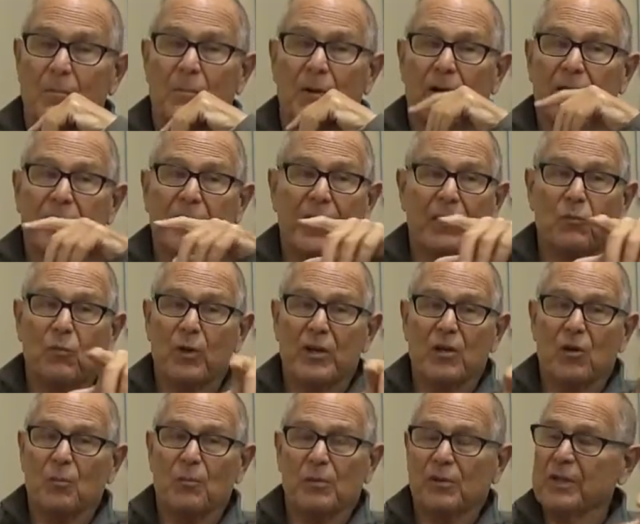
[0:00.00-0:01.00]
But again, we
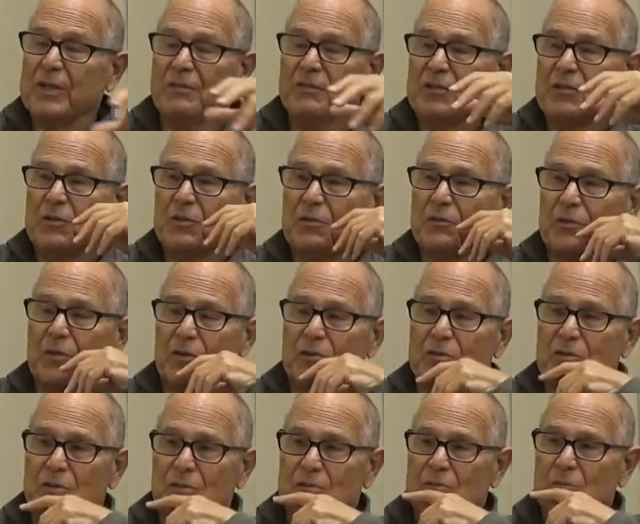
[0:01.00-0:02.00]
don't believe in
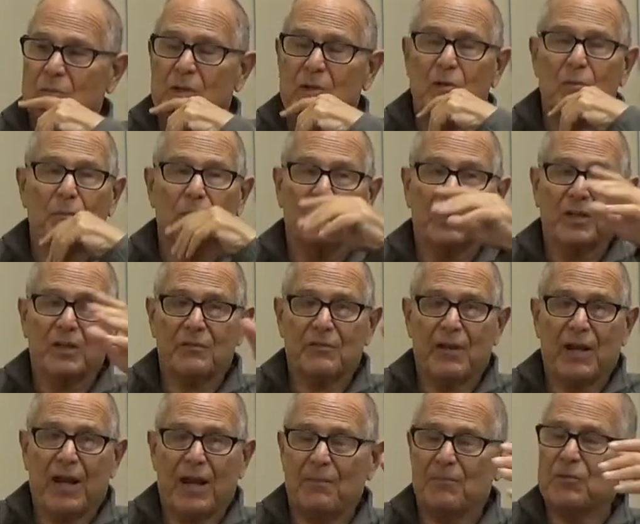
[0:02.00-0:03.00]
universals. We don't believe
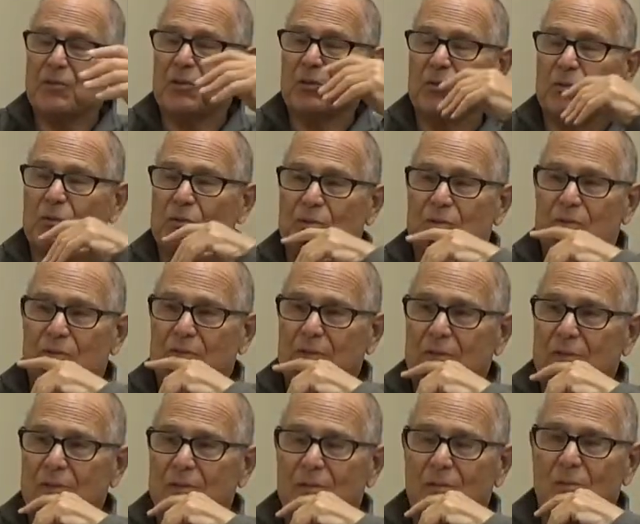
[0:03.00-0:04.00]
in absolutes.
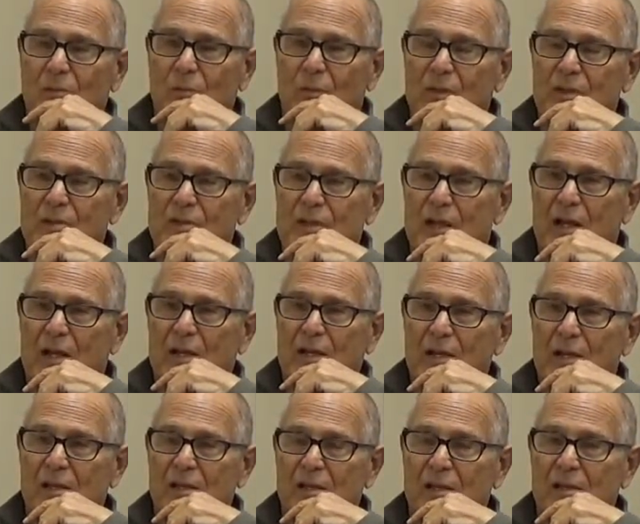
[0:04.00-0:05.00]
We say
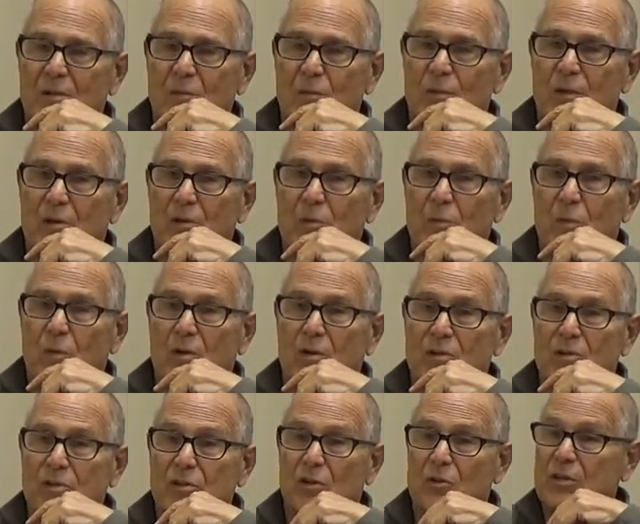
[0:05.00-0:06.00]
we're what
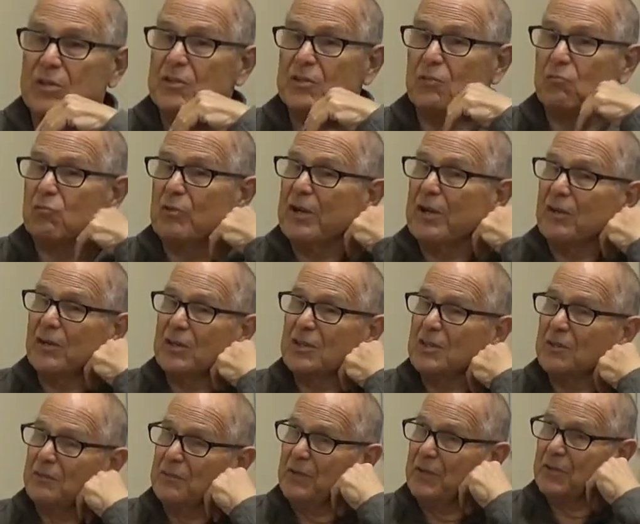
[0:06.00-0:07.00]
is known as a
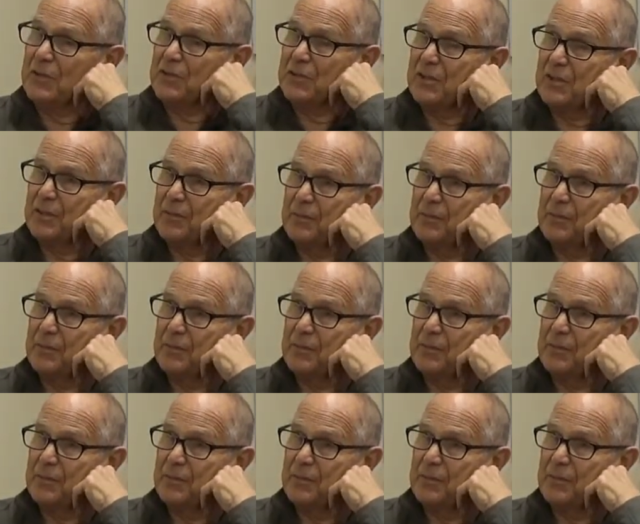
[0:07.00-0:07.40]
relativist.